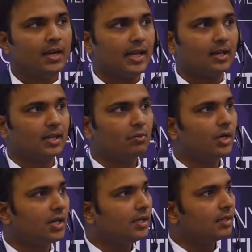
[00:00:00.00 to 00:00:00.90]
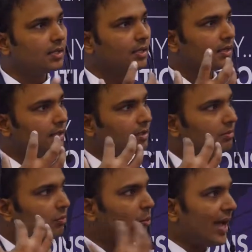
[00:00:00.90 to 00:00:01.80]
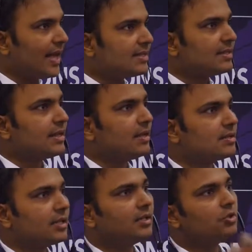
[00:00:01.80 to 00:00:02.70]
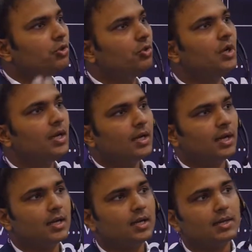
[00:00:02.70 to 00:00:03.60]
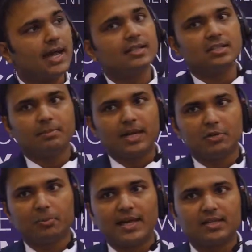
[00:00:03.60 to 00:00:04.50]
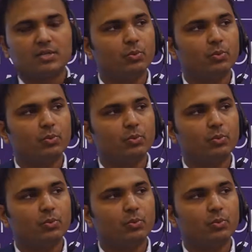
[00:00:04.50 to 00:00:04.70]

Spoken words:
and converting the WAS cells into algae biomass,